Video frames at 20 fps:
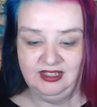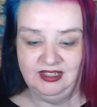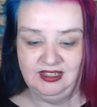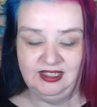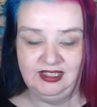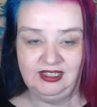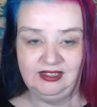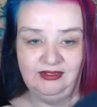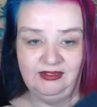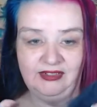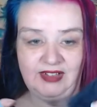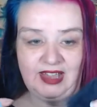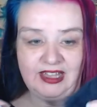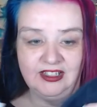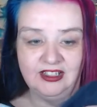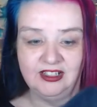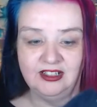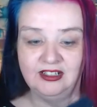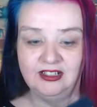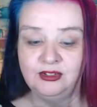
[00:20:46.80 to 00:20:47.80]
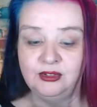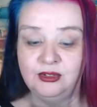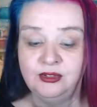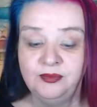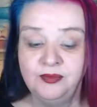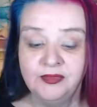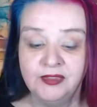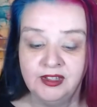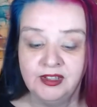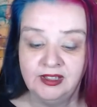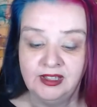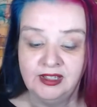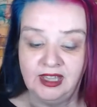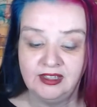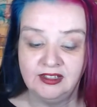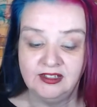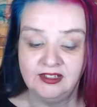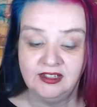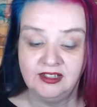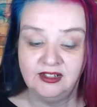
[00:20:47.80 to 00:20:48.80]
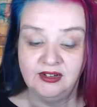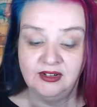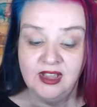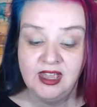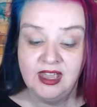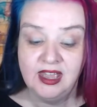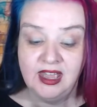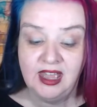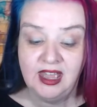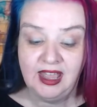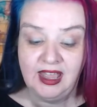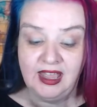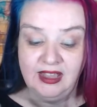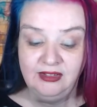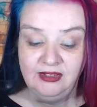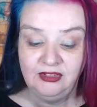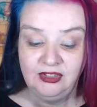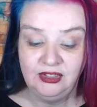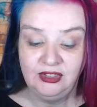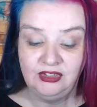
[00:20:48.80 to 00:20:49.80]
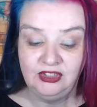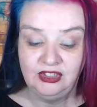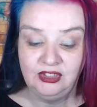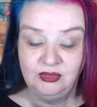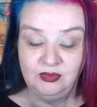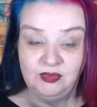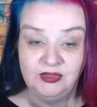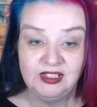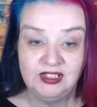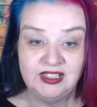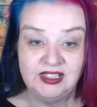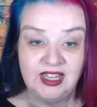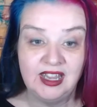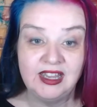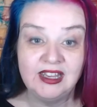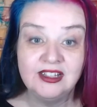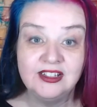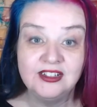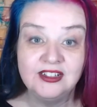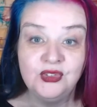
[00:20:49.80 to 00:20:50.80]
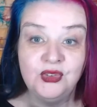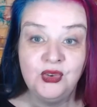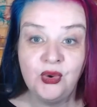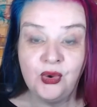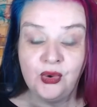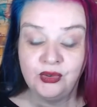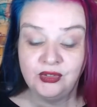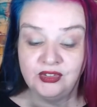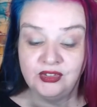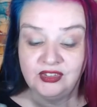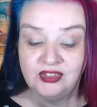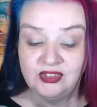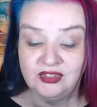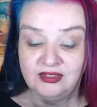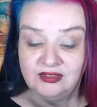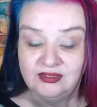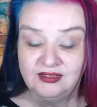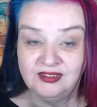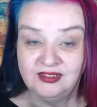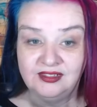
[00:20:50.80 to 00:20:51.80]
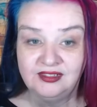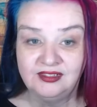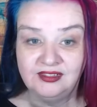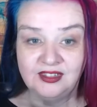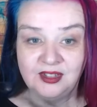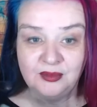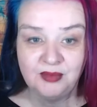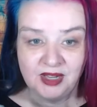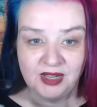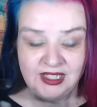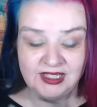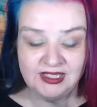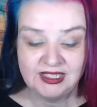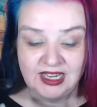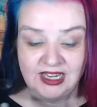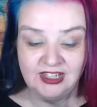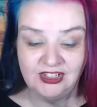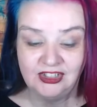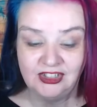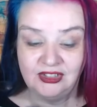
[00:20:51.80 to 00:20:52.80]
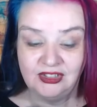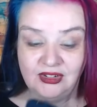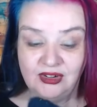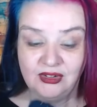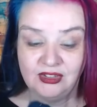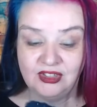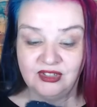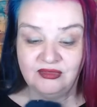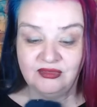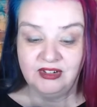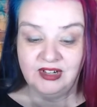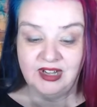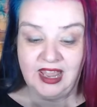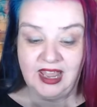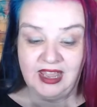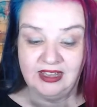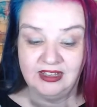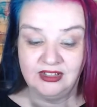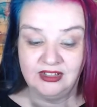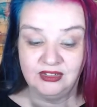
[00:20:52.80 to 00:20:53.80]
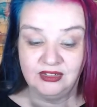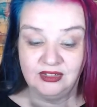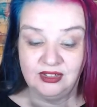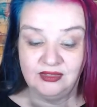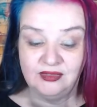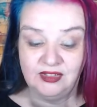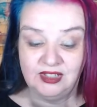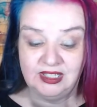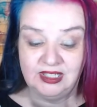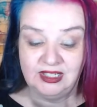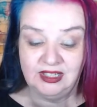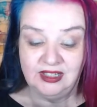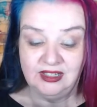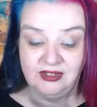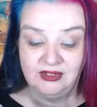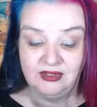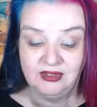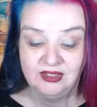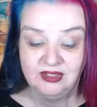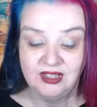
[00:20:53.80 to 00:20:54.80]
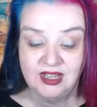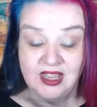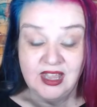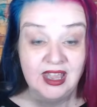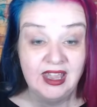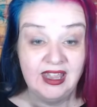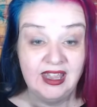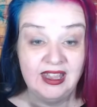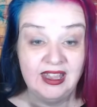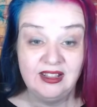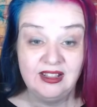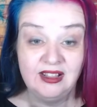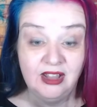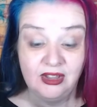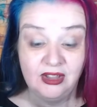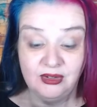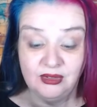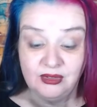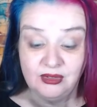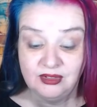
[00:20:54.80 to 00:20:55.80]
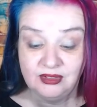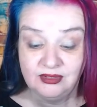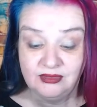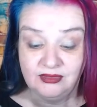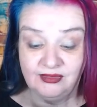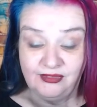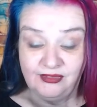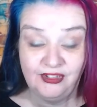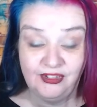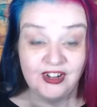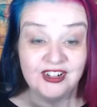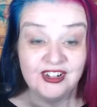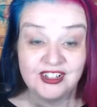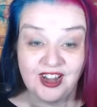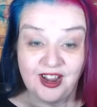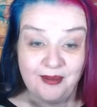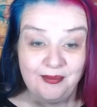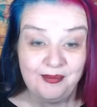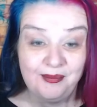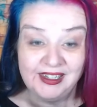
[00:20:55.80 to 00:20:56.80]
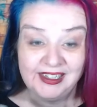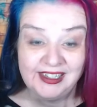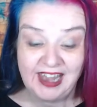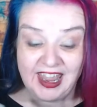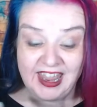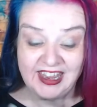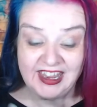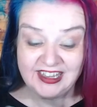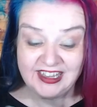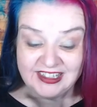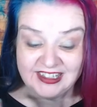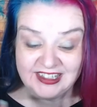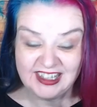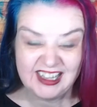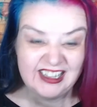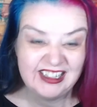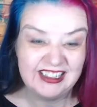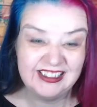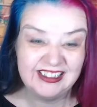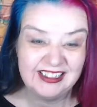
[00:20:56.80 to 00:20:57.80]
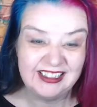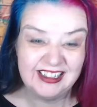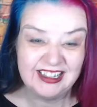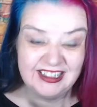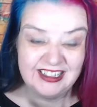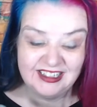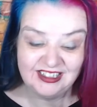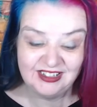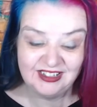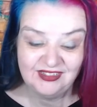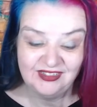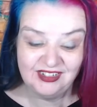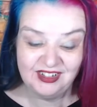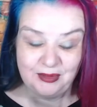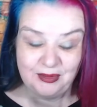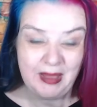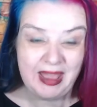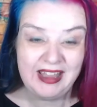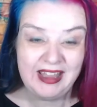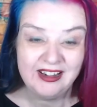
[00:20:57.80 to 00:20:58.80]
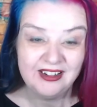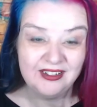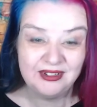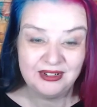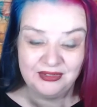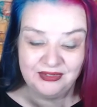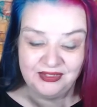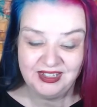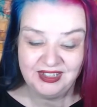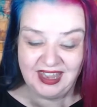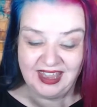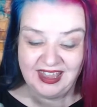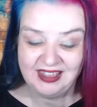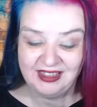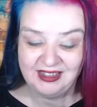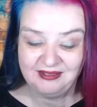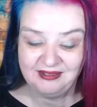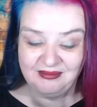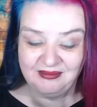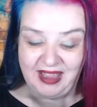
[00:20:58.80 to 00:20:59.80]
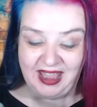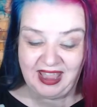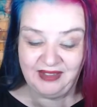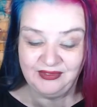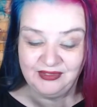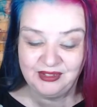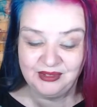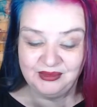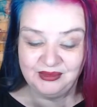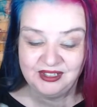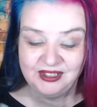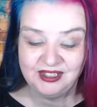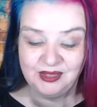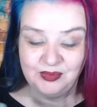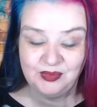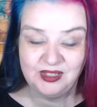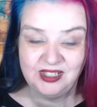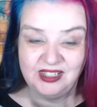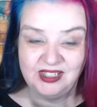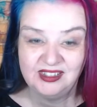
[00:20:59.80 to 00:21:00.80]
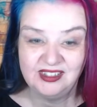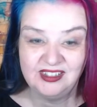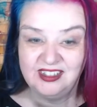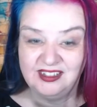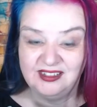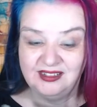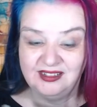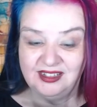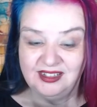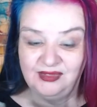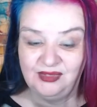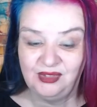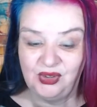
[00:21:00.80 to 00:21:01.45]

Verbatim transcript: little fat circle. Yeah. So if YouTube decides not to monetize you, not to run ads on your videos in those first couple of days, then it doesn't really matter if you get them afterwards because you've